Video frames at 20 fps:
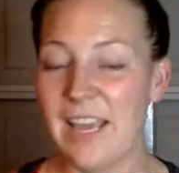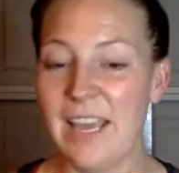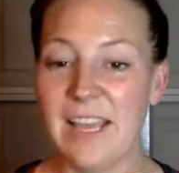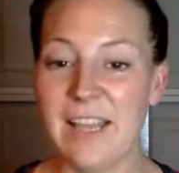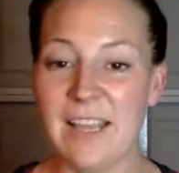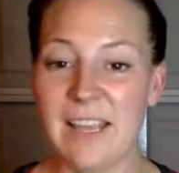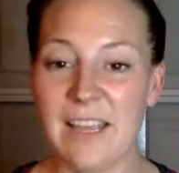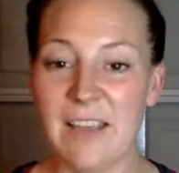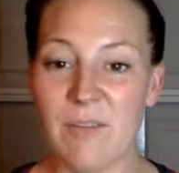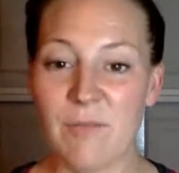
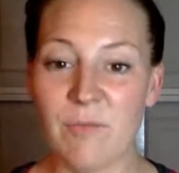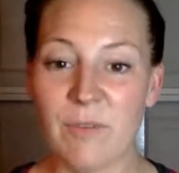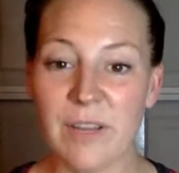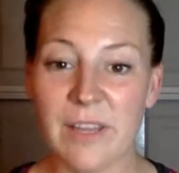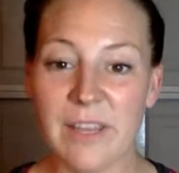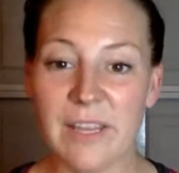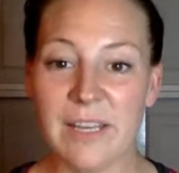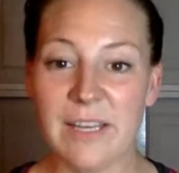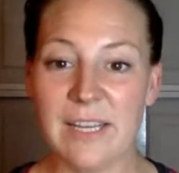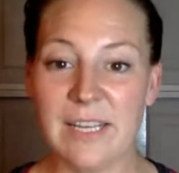It
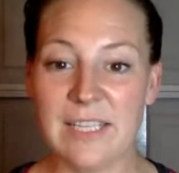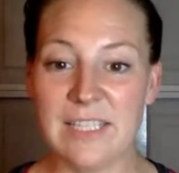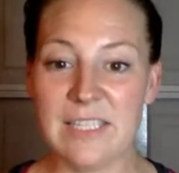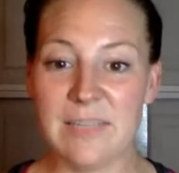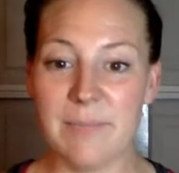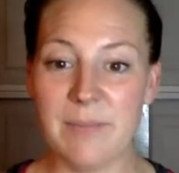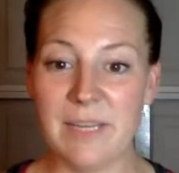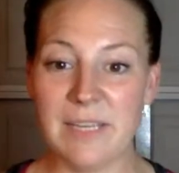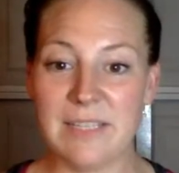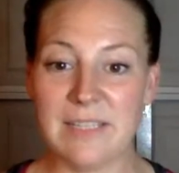really needs
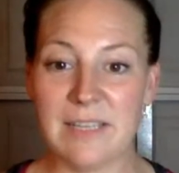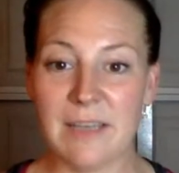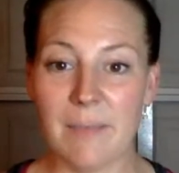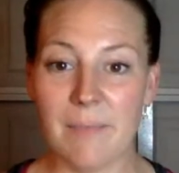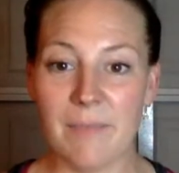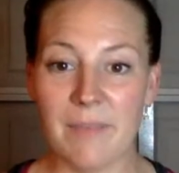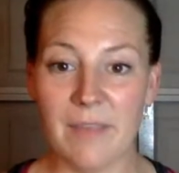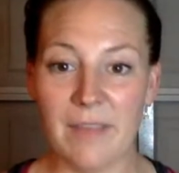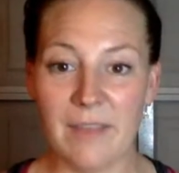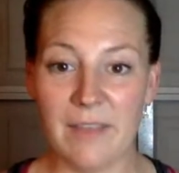to be
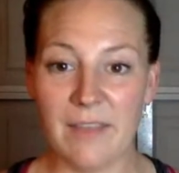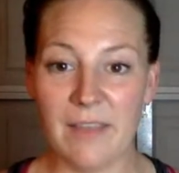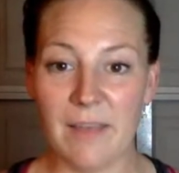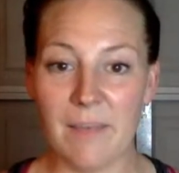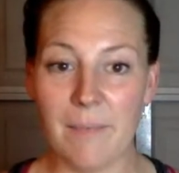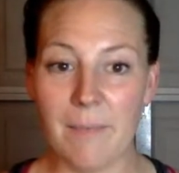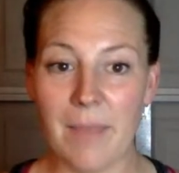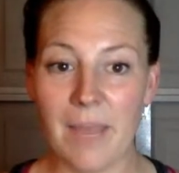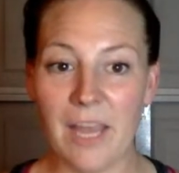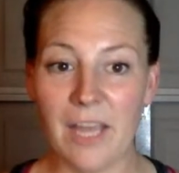something
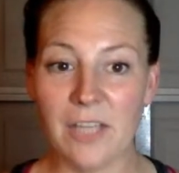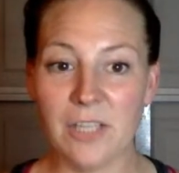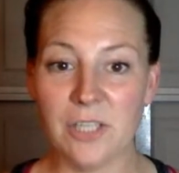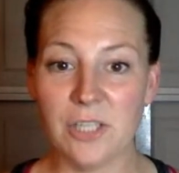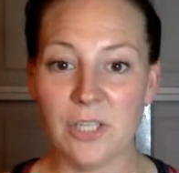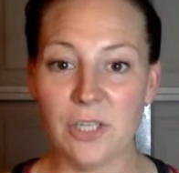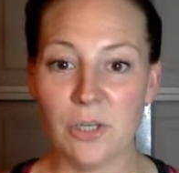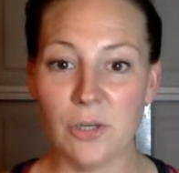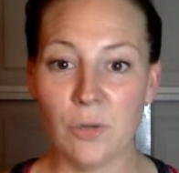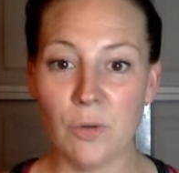that makes
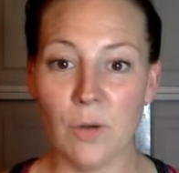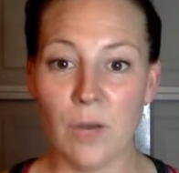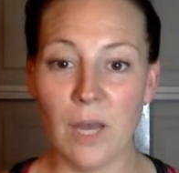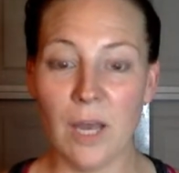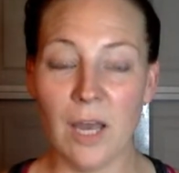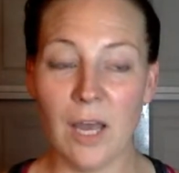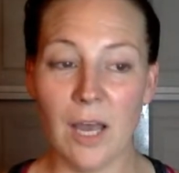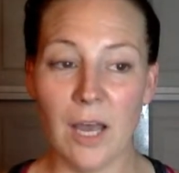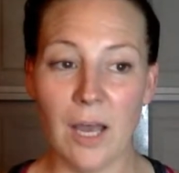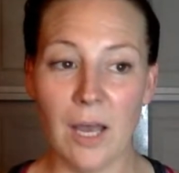you
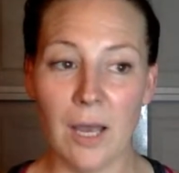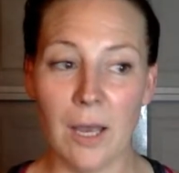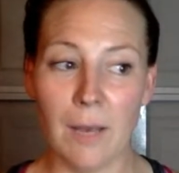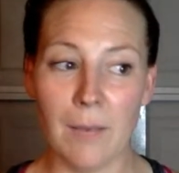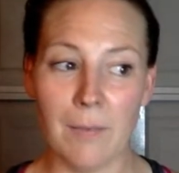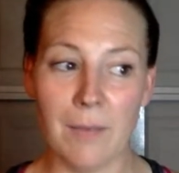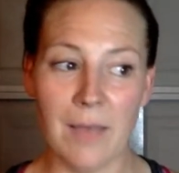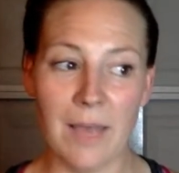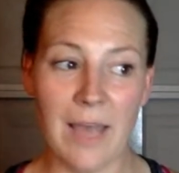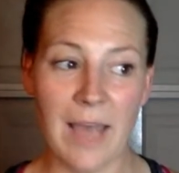
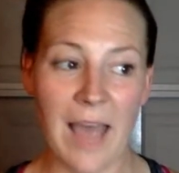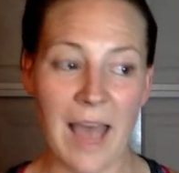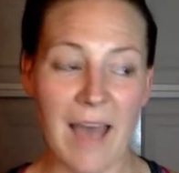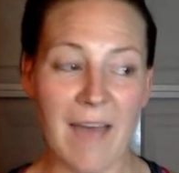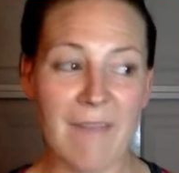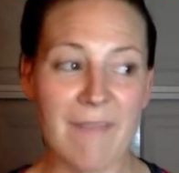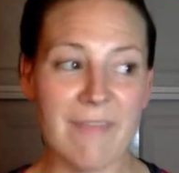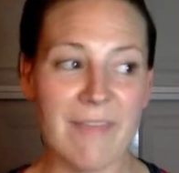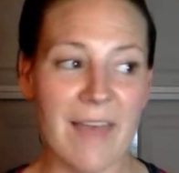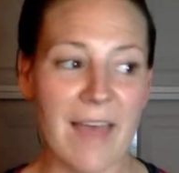
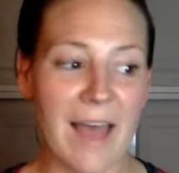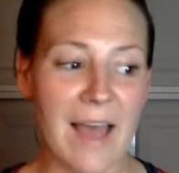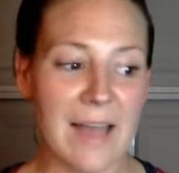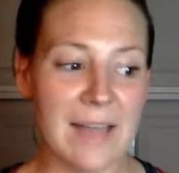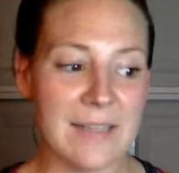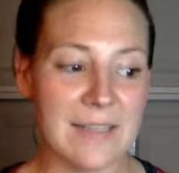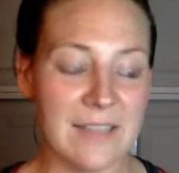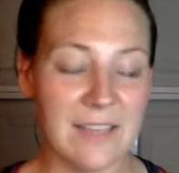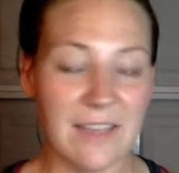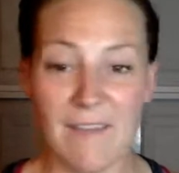have
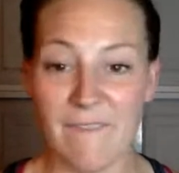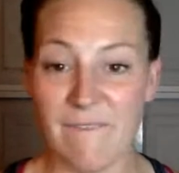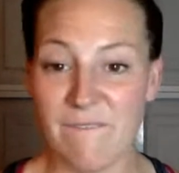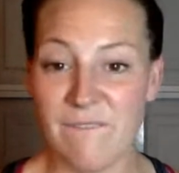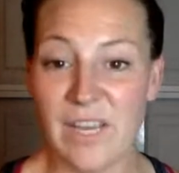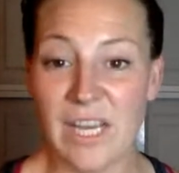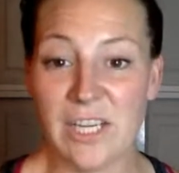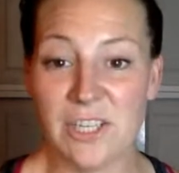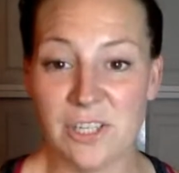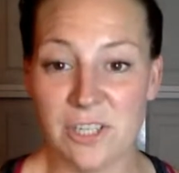that
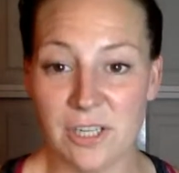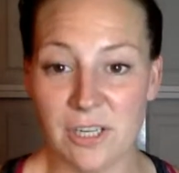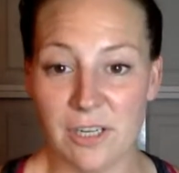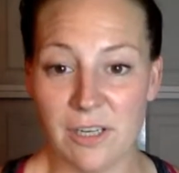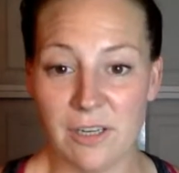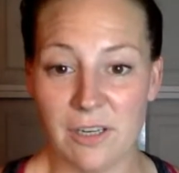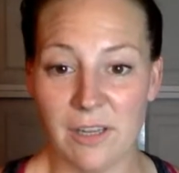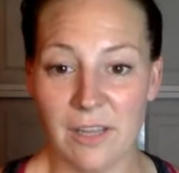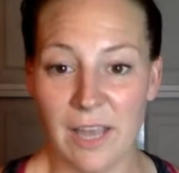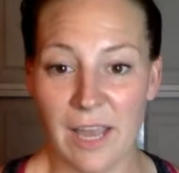
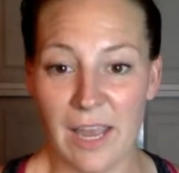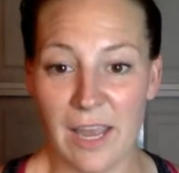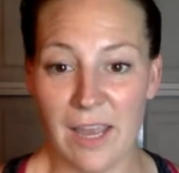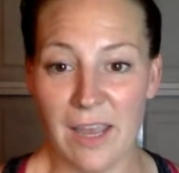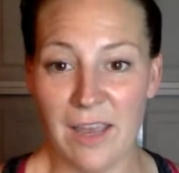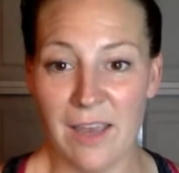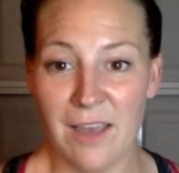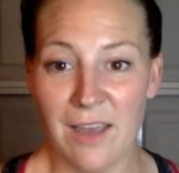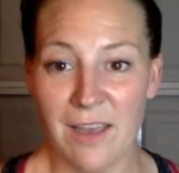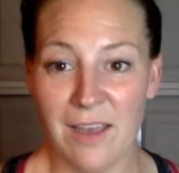conviction.
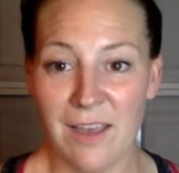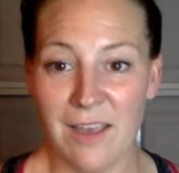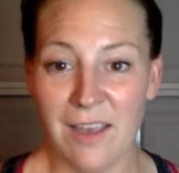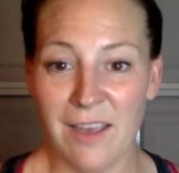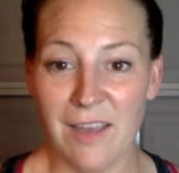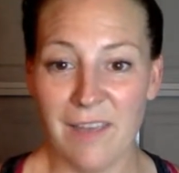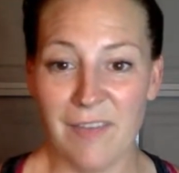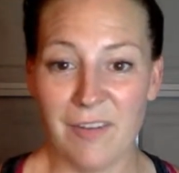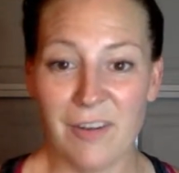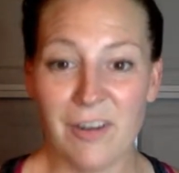Okay.
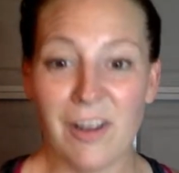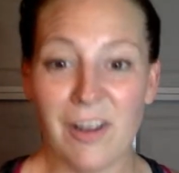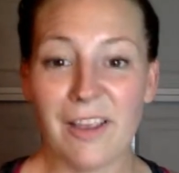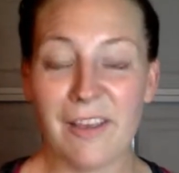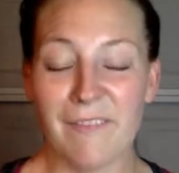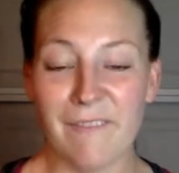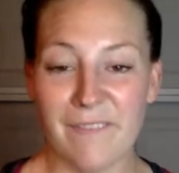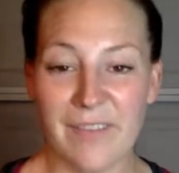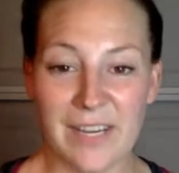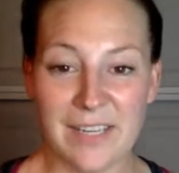If you're not
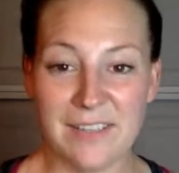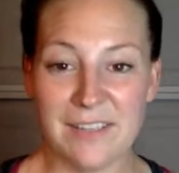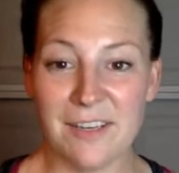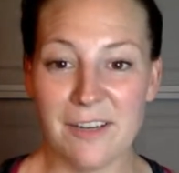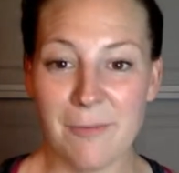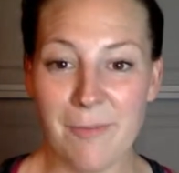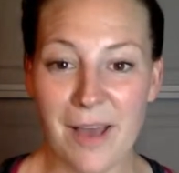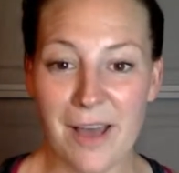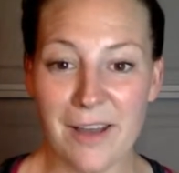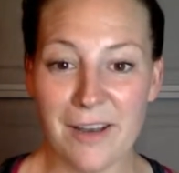
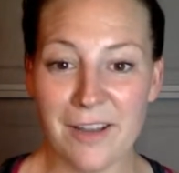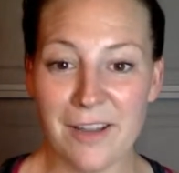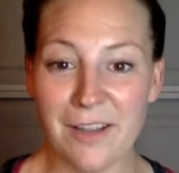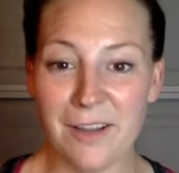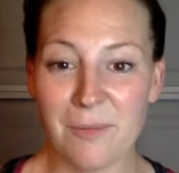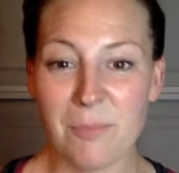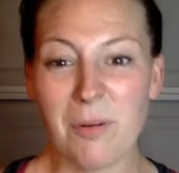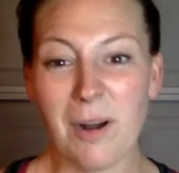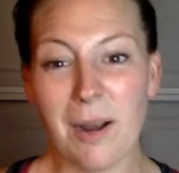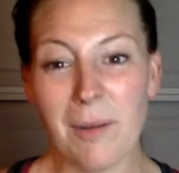convicted about it,
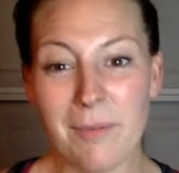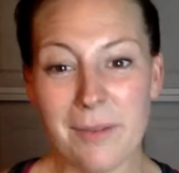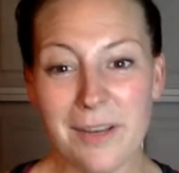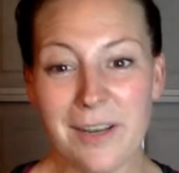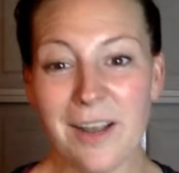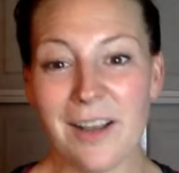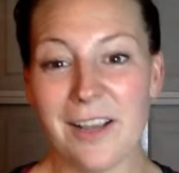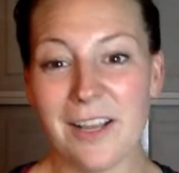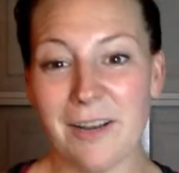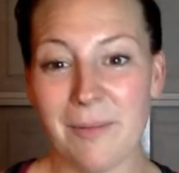you're probably
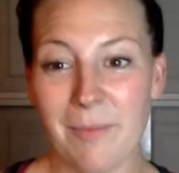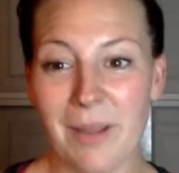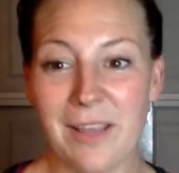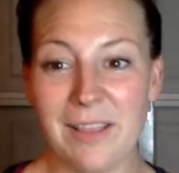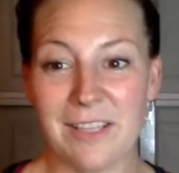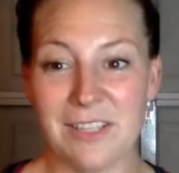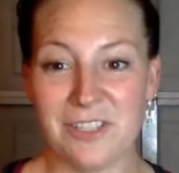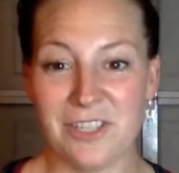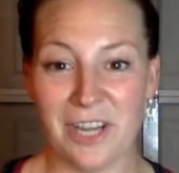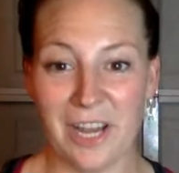not going to
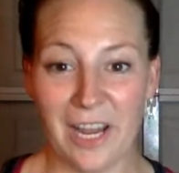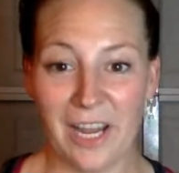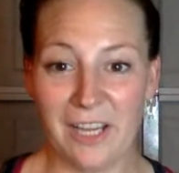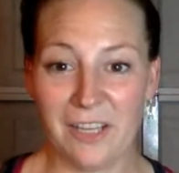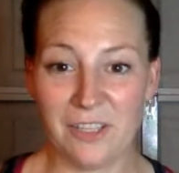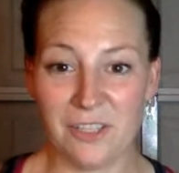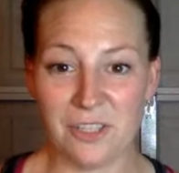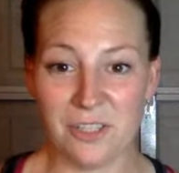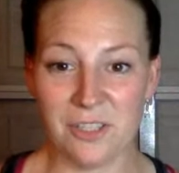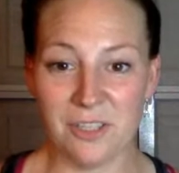make the
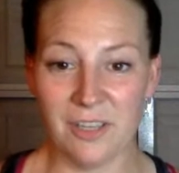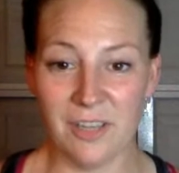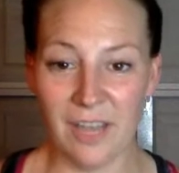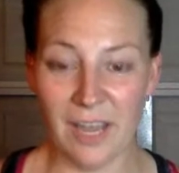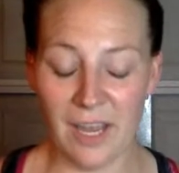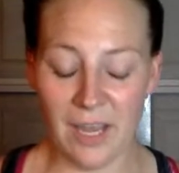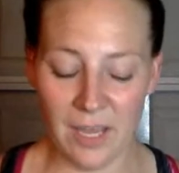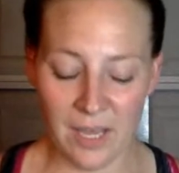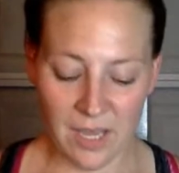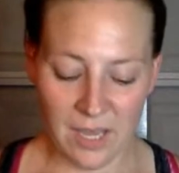change.
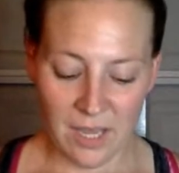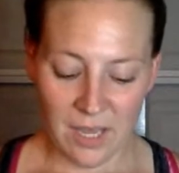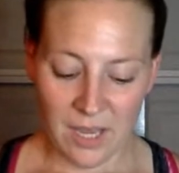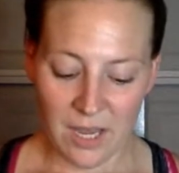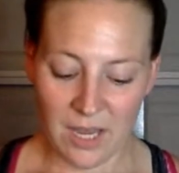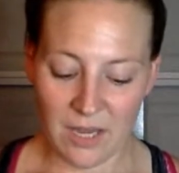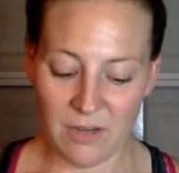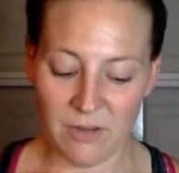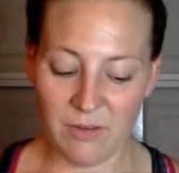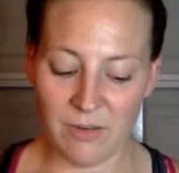Okay.
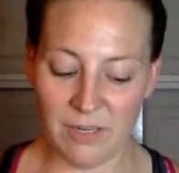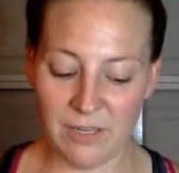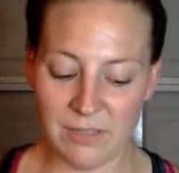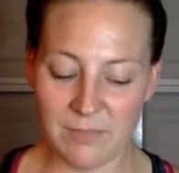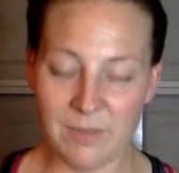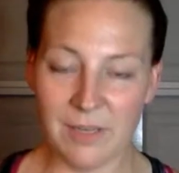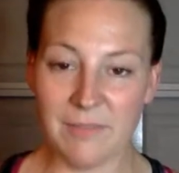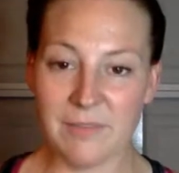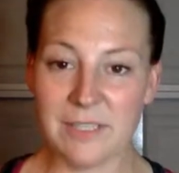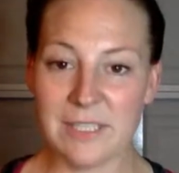And you need
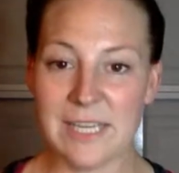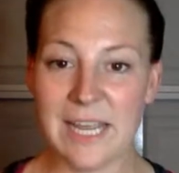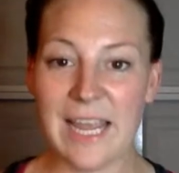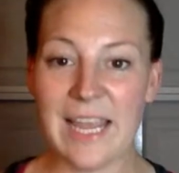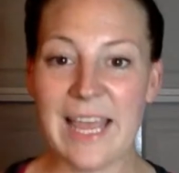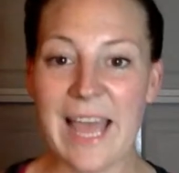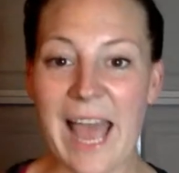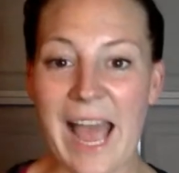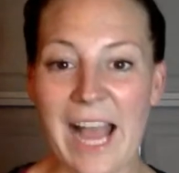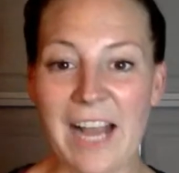to be able to
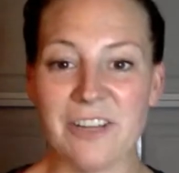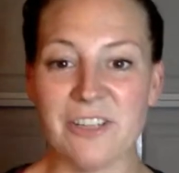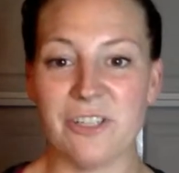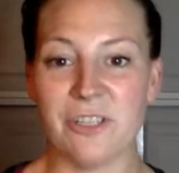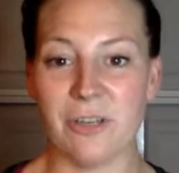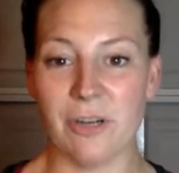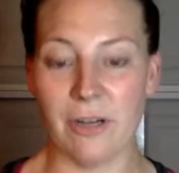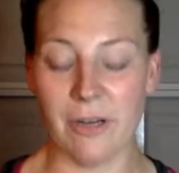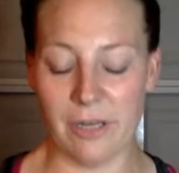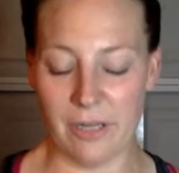take
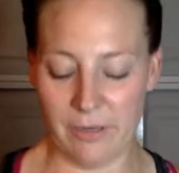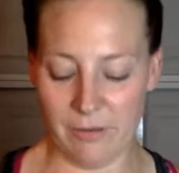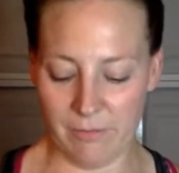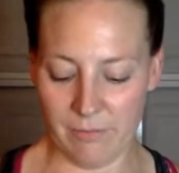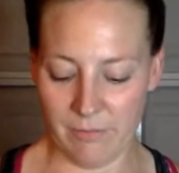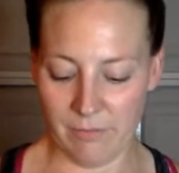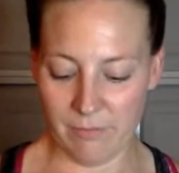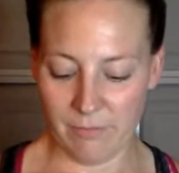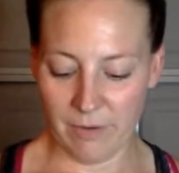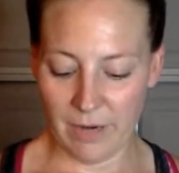action on it.
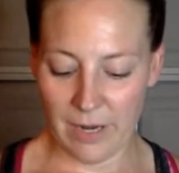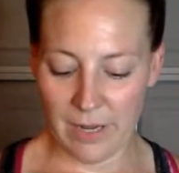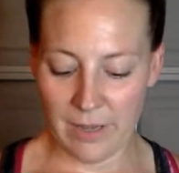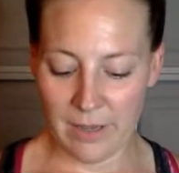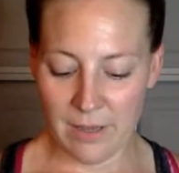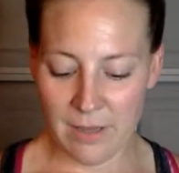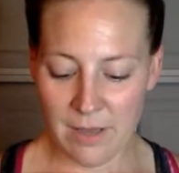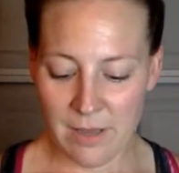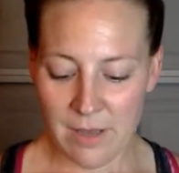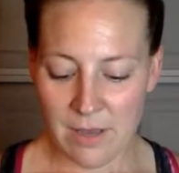Right.